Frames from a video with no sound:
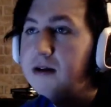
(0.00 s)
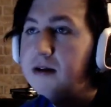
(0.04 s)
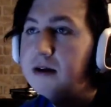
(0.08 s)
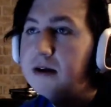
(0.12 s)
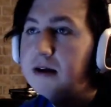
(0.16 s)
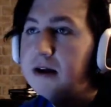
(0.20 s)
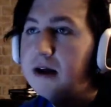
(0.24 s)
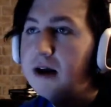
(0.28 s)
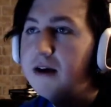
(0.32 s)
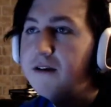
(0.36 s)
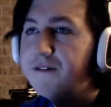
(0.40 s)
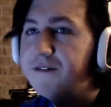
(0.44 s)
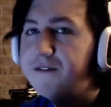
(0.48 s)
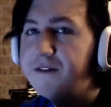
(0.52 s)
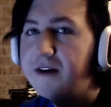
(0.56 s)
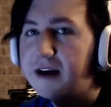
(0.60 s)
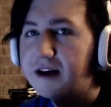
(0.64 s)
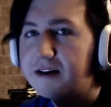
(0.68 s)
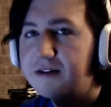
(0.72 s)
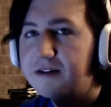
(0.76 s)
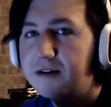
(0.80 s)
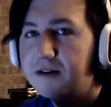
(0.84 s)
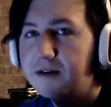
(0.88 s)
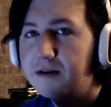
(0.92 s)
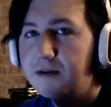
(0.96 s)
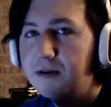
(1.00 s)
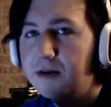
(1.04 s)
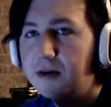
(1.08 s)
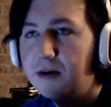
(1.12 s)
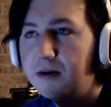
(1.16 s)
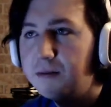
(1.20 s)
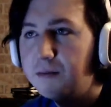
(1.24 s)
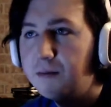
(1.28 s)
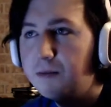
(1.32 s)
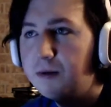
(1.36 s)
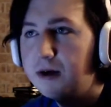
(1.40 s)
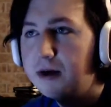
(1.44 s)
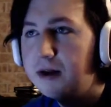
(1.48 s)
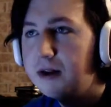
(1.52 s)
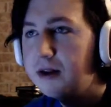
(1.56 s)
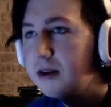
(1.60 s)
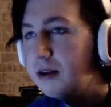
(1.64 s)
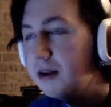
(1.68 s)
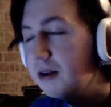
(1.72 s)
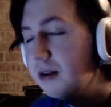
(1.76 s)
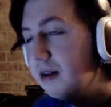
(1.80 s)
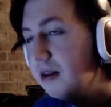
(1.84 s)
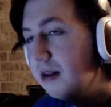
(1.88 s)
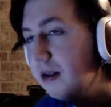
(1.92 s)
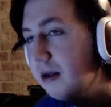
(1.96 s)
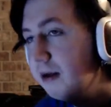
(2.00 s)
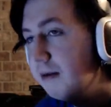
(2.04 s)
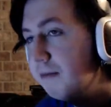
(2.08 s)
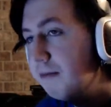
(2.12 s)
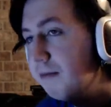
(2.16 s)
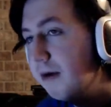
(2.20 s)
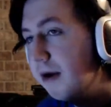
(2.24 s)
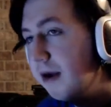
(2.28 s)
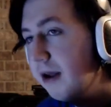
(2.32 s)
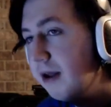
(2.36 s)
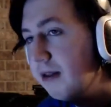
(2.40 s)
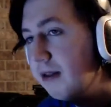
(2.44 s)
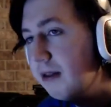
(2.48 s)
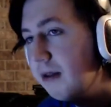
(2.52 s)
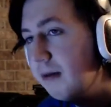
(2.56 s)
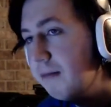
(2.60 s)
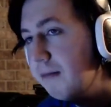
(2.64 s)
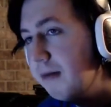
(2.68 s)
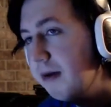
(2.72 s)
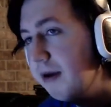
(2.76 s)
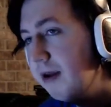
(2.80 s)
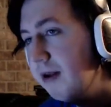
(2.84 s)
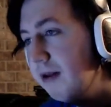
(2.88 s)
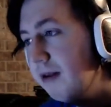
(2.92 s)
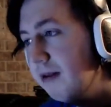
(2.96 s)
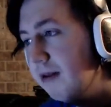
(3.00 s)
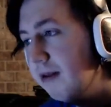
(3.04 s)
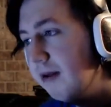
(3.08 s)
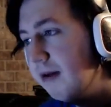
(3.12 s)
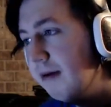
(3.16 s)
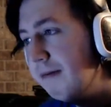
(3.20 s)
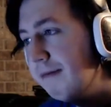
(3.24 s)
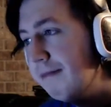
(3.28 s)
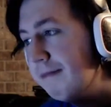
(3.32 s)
effect on what Prey ends up being. So,